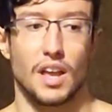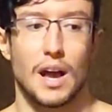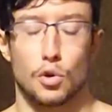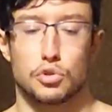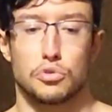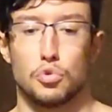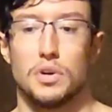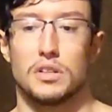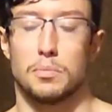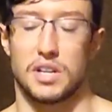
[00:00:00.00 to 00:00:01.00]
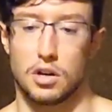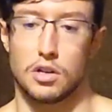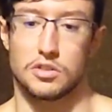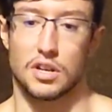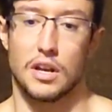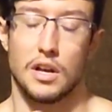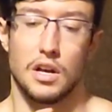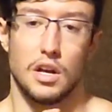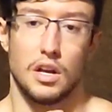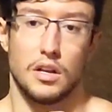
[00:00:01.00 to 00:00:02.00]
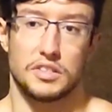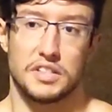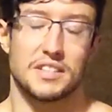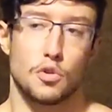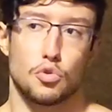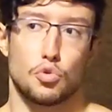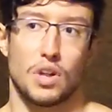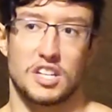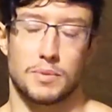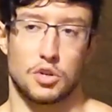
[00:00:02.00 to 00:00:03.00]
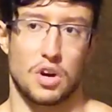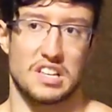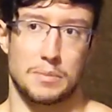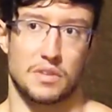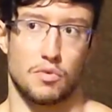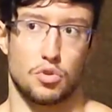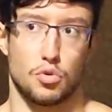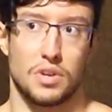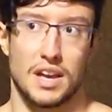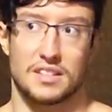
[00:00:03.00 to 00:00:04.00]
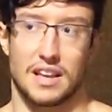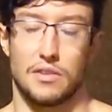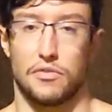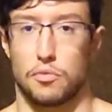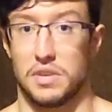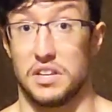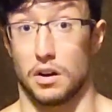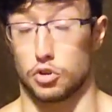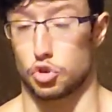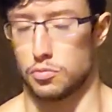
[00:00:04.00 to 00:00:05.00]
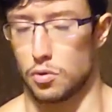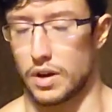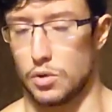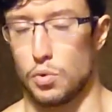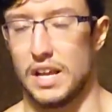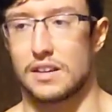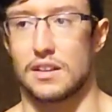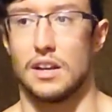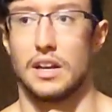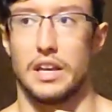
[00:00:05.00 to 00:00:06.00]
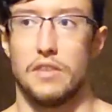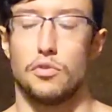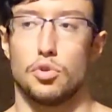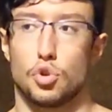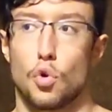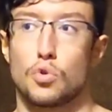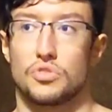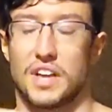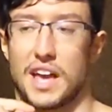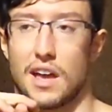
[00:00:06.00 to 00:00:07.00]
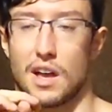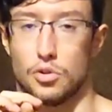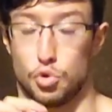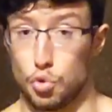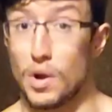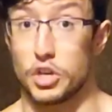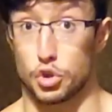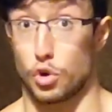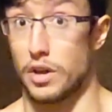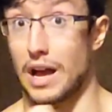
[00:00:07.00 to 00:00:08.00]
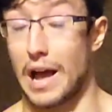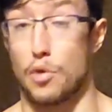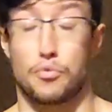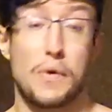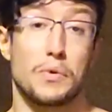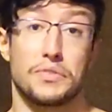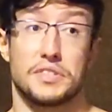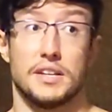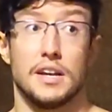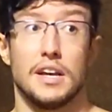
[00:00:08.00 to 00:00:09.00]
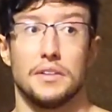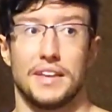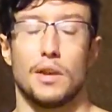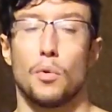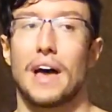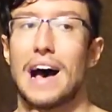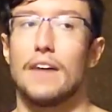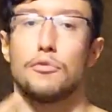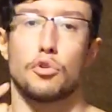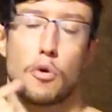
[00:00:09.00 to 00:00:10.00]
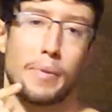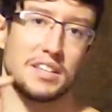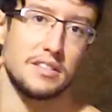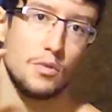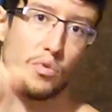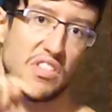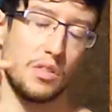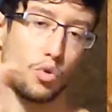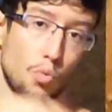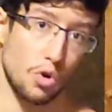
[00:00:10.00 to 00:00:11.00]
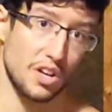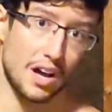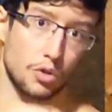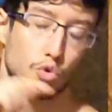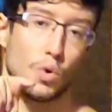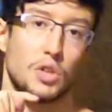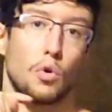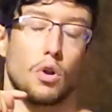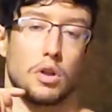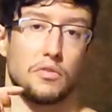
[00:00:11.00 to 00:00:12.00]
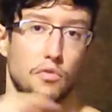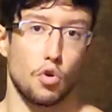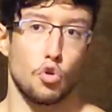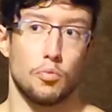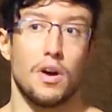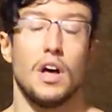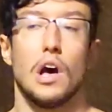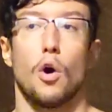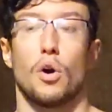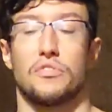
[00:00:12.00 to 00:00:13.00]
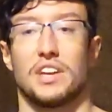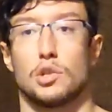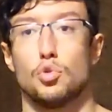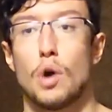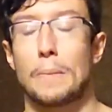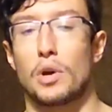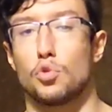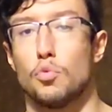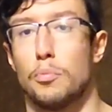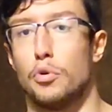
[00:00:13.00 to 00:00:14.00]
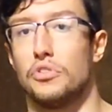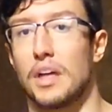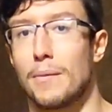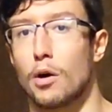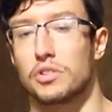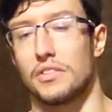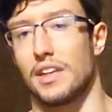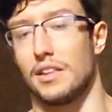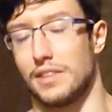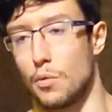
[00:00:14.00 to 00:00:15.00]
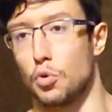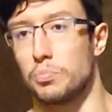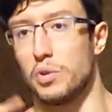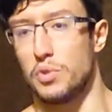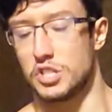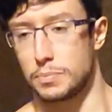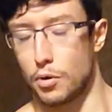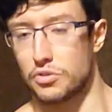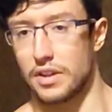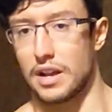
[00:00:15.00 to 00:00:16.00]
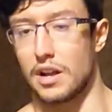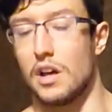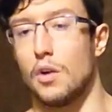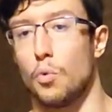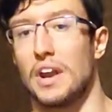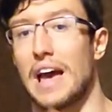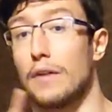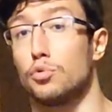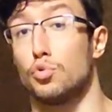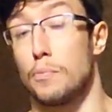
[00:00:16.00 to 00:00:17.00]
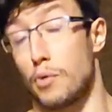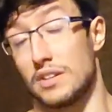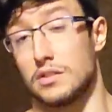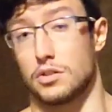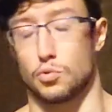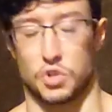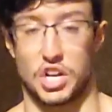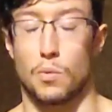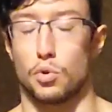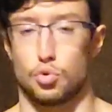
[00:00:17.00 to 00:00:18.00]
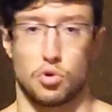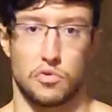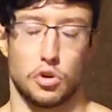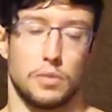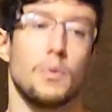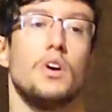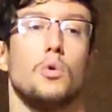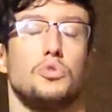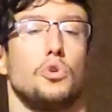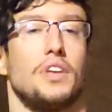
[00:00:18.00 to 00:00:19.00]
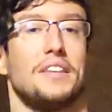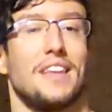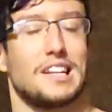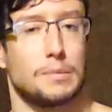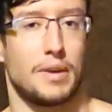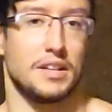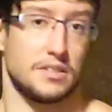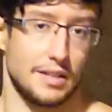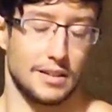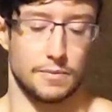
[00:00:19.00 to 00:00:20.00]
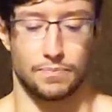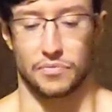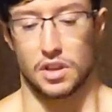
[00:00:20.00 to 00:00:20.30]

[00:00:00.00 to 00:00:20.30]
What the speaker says: I also do it because since I utilize my triceps every 2 days, and for me they are small and weak, even though they do enjoy higher frequency, they don't have the capacity within the workout to handle a lot of volume, or if they do, I'm going to burn them out and they won't be responding when I have to do presses, which I want to avoid. So that explains that.